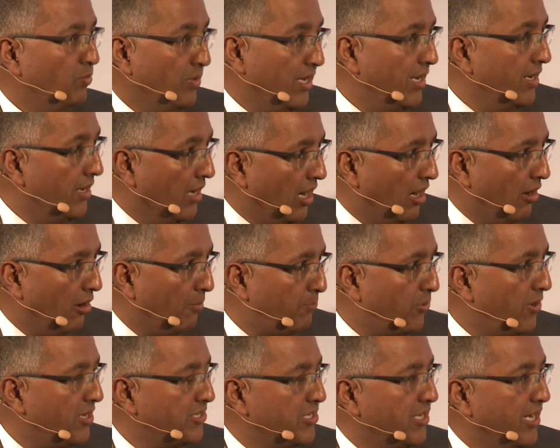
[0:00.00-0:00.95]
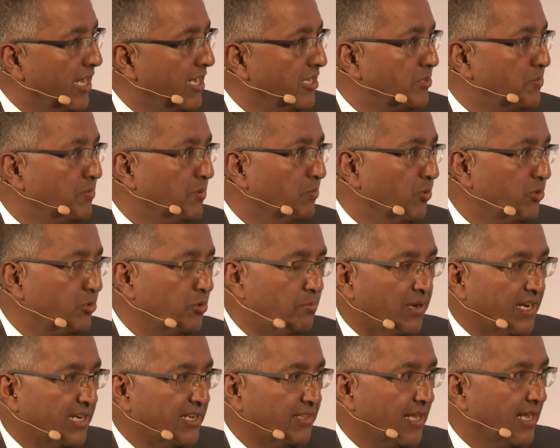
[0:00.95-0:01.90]
In our press announcement, which we
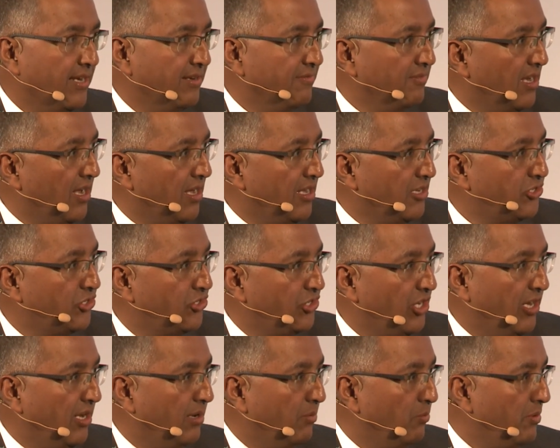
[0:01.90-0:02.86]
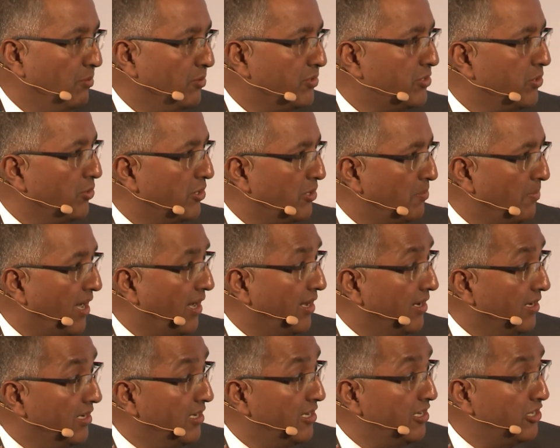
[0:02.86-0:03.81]
made at the end of last year, we were talking about
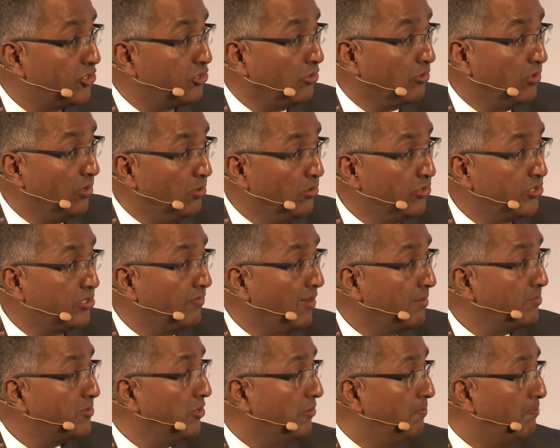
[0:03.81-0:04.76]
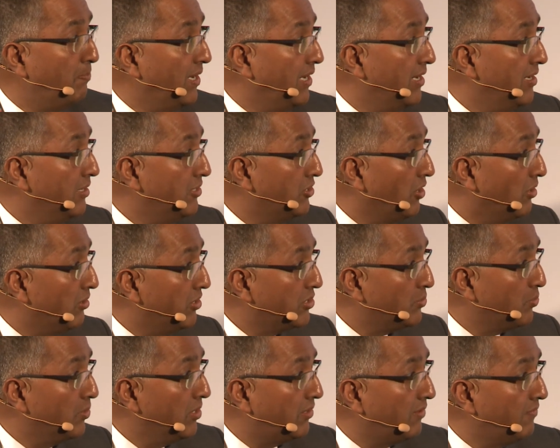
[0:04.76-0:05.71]
an initial launch of up to $1 billion
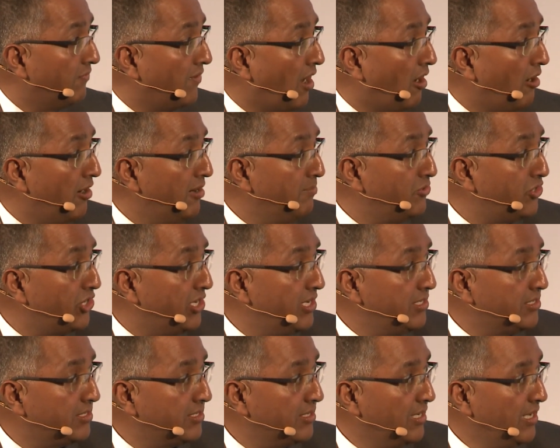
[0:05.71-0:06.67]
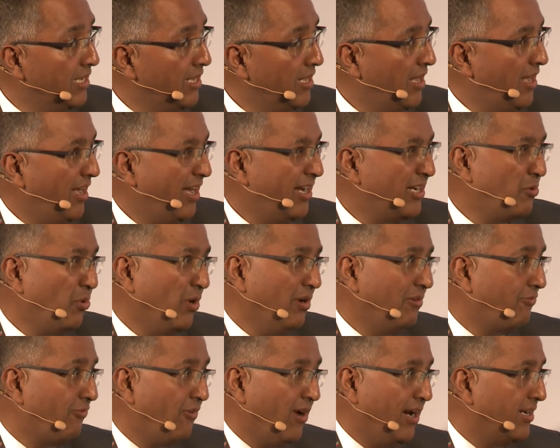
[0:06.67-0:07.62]
worth of RMGs. And quite
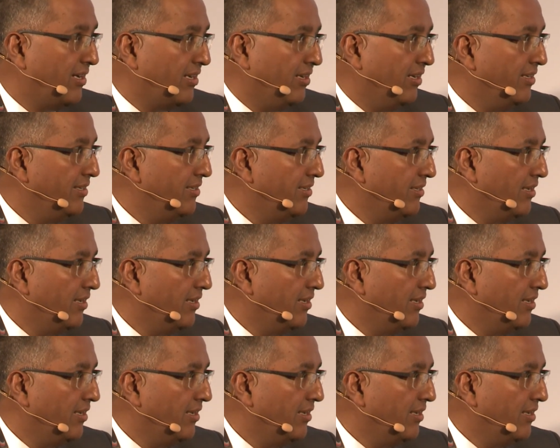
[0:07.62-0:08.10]
frankly,